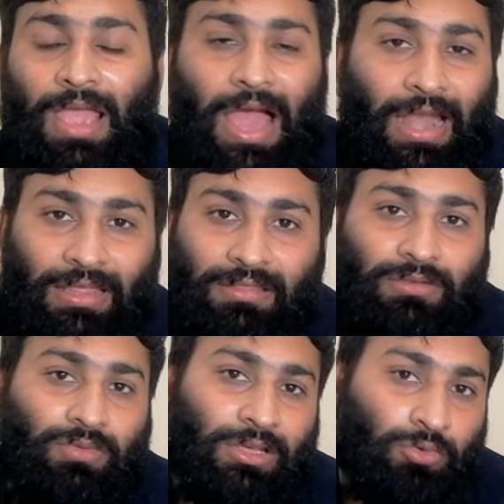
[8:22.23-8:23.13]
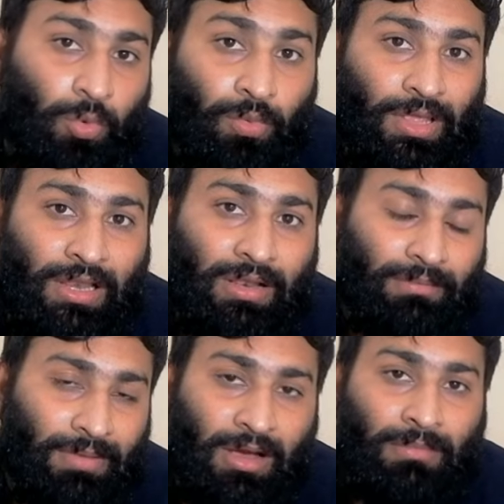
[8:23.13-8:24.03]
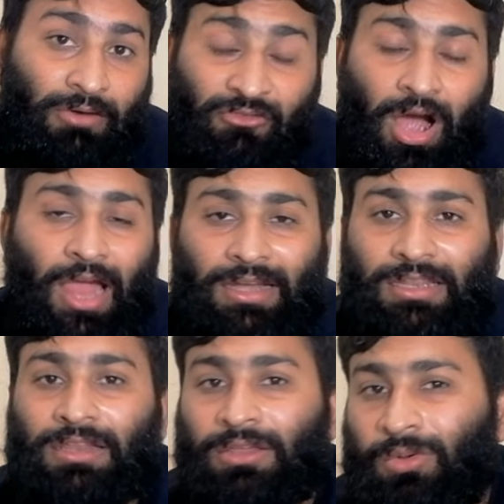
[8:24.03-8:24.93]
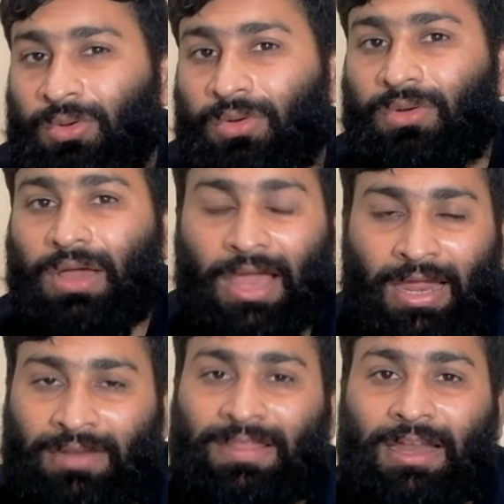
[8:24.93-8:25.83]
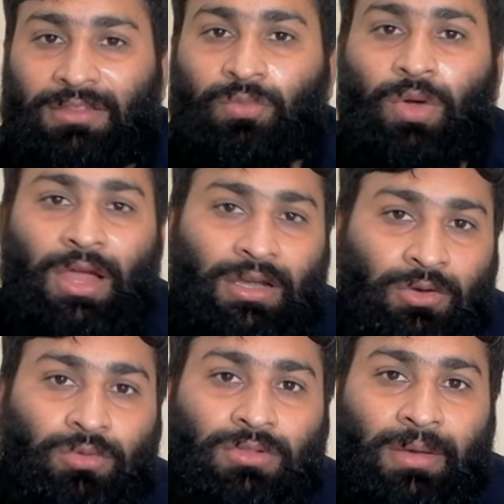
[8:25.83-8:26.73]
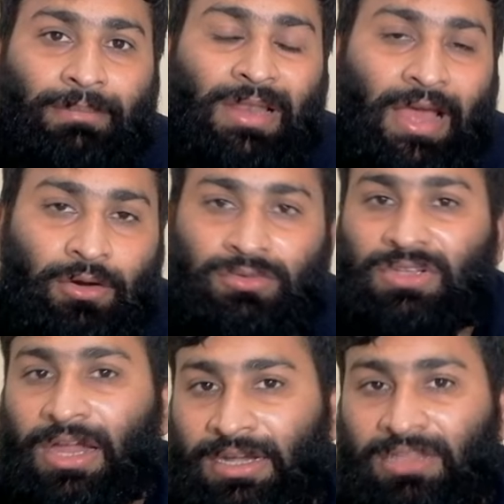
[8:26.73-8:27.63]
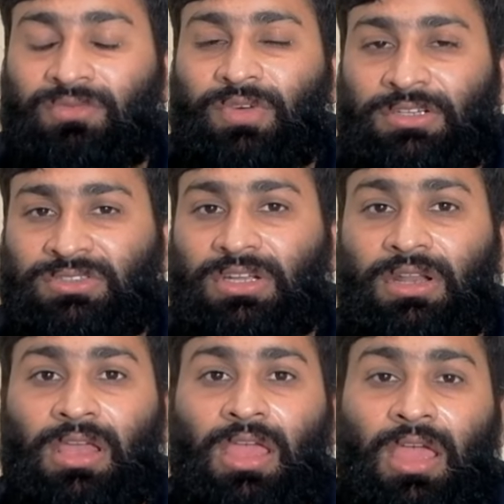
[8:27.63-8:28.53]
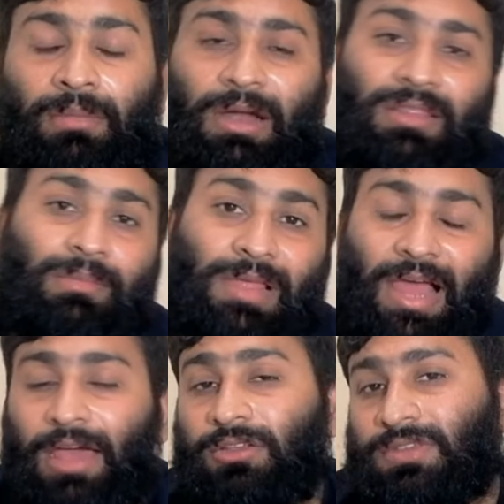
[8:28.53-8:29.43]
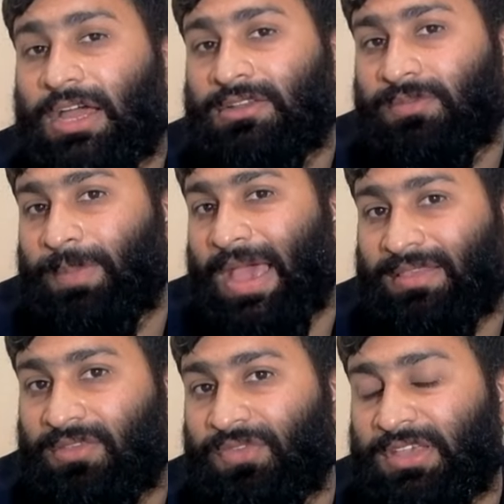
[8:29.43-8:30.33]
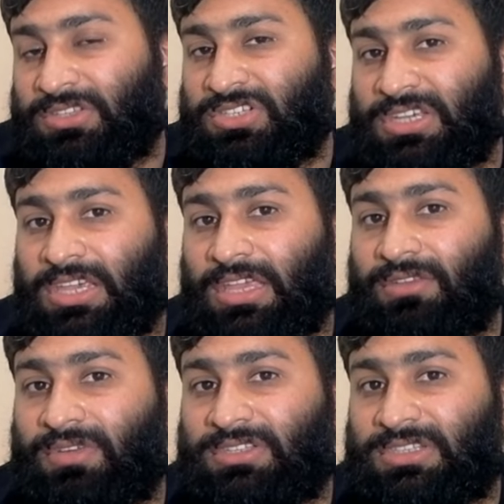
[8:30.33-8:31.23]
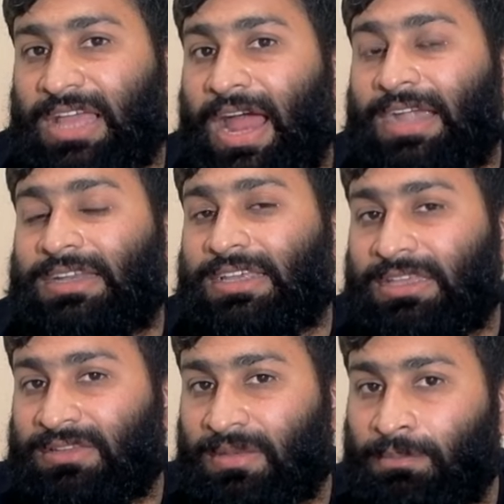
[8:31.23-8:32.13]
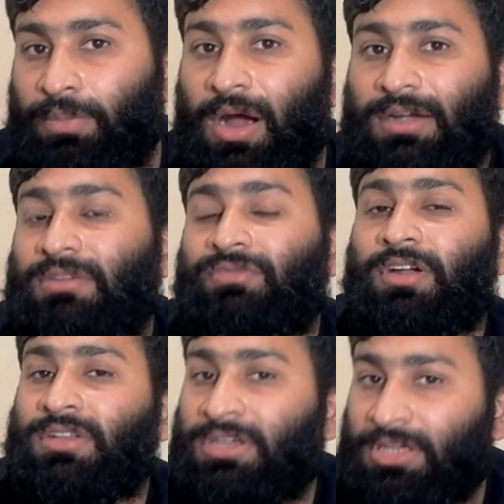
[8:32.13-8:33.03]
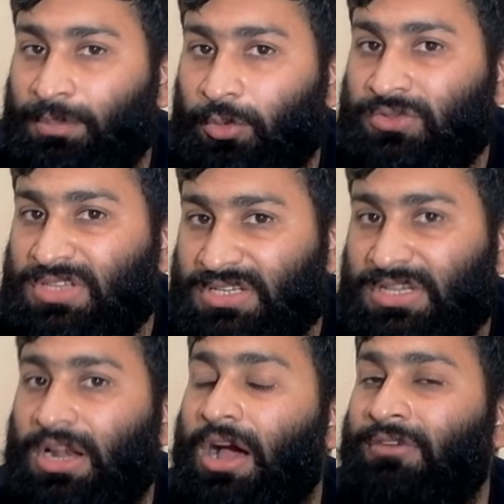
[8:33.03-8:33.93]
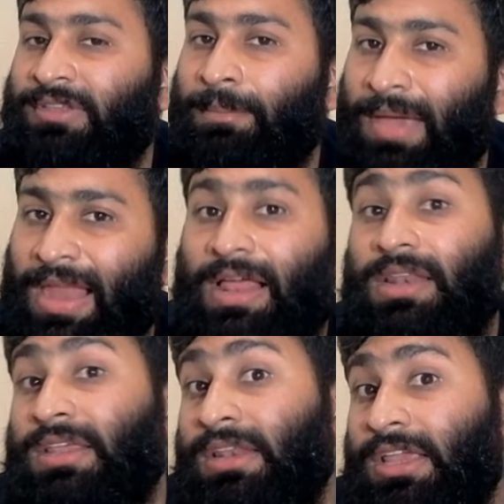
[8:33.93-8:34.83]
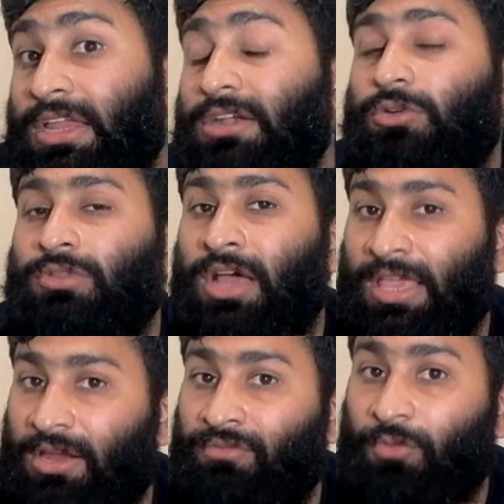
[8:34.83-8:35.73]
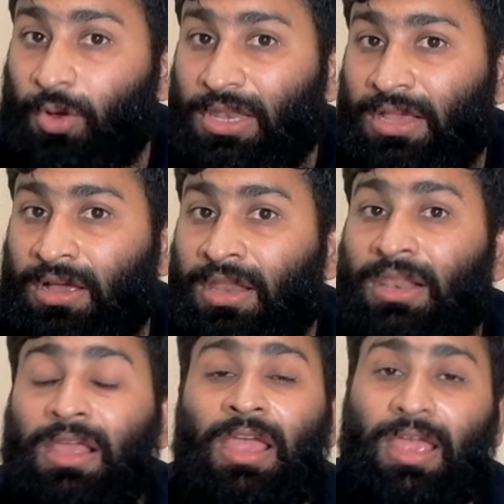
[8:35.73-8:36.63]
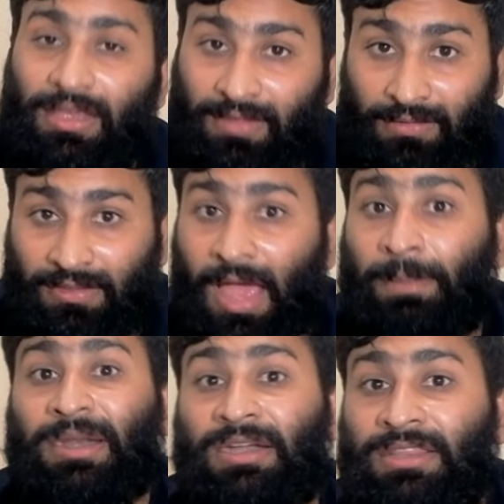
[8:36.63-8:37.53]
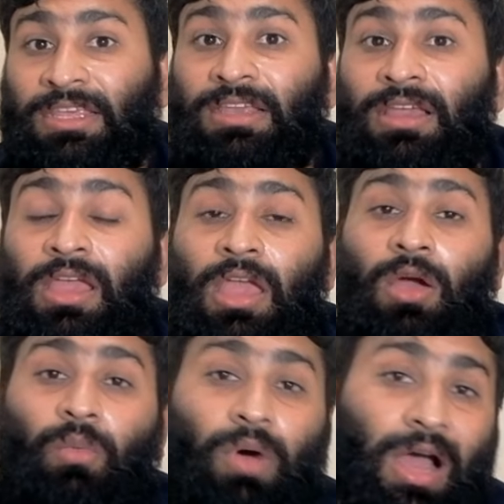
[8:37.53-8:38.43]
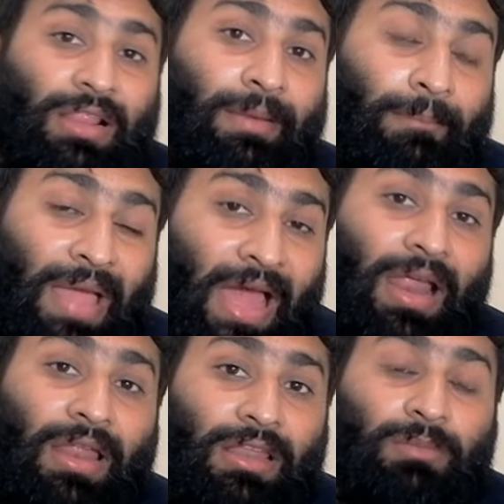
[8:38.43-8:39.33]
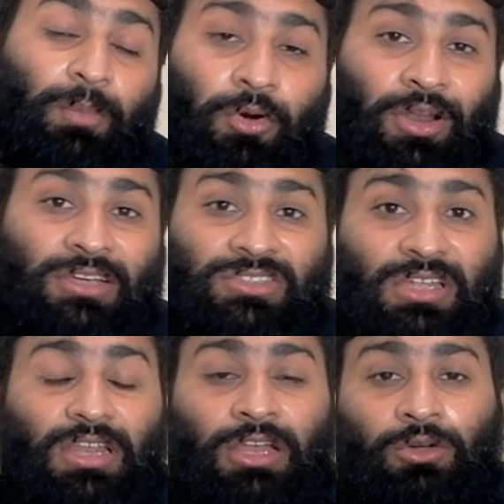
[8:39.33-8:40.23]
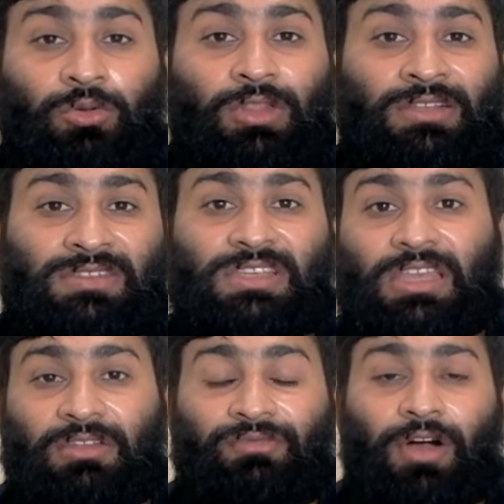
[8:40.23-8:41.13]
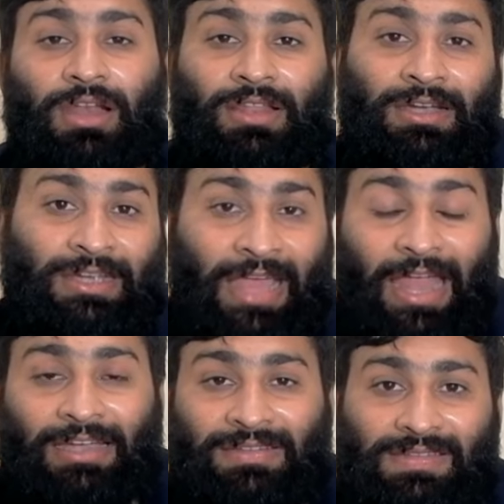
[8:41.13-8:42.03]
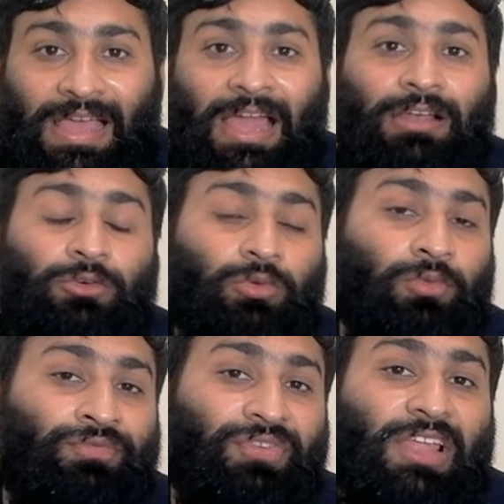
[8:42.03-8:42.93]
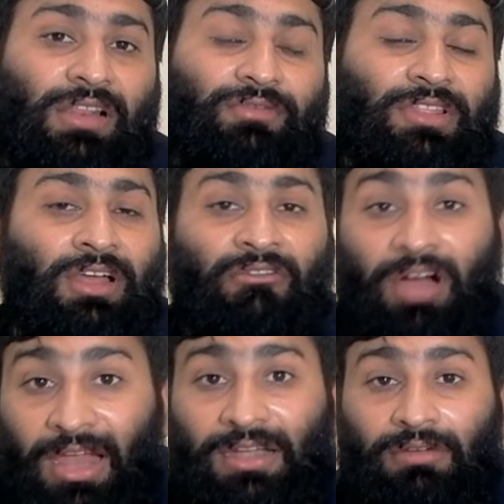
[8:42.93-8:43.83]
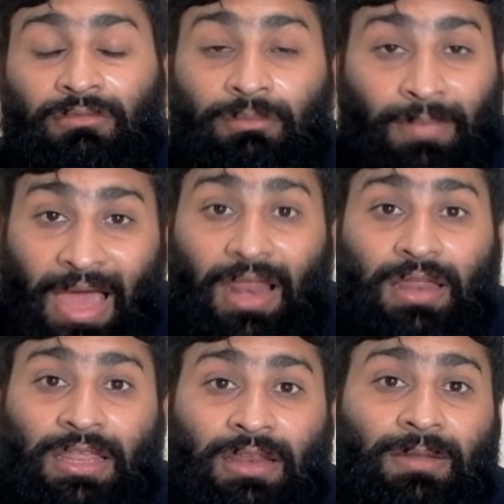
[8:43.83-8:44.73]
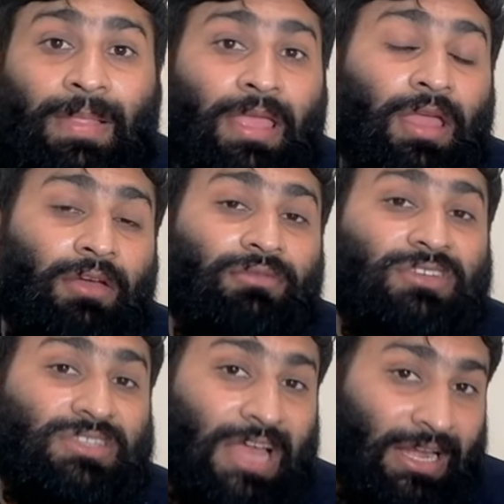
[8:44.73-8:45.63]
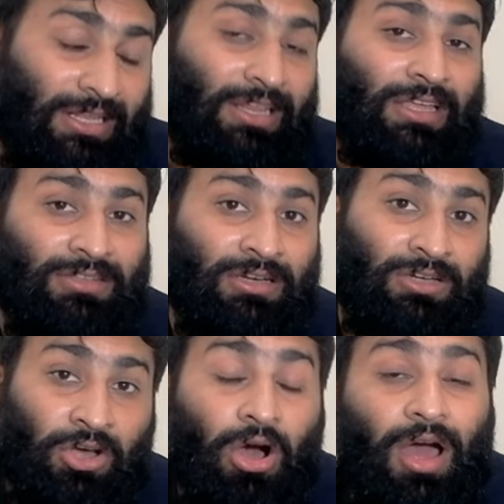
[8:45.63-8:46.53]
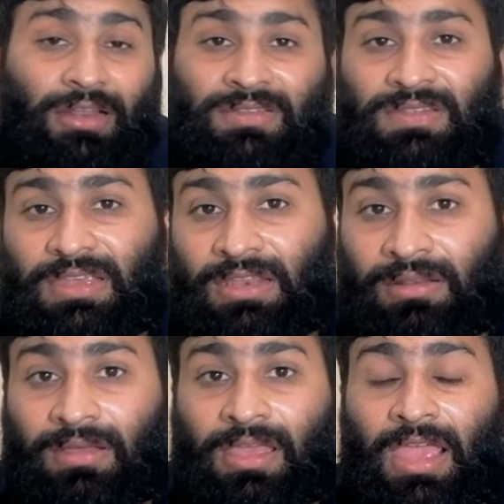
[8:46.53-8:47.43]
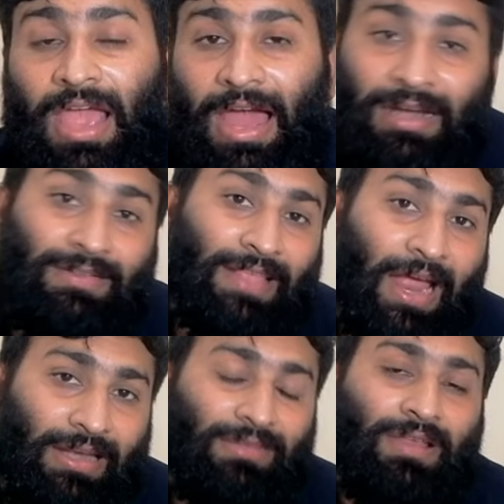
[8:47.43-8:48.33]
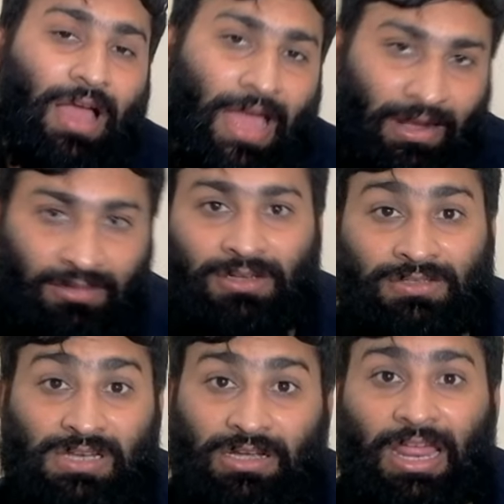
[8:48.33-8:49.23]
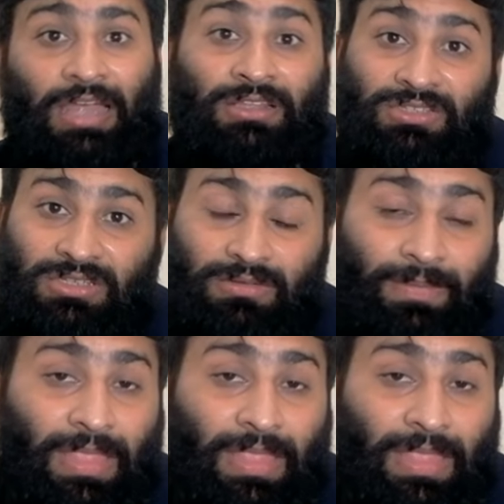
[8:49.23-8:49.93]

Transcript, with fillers: and in this way you will become a white oligo, and that is why due to the melanocyte dysfunction. But the melanocyte specific gene, which that is important for the deposition of the melanin into the hair follicle, is a separate thing, while the melanin production into the skin for the dead cell to fill with the white melanin, which that create the dark skin, and that is the another strategy.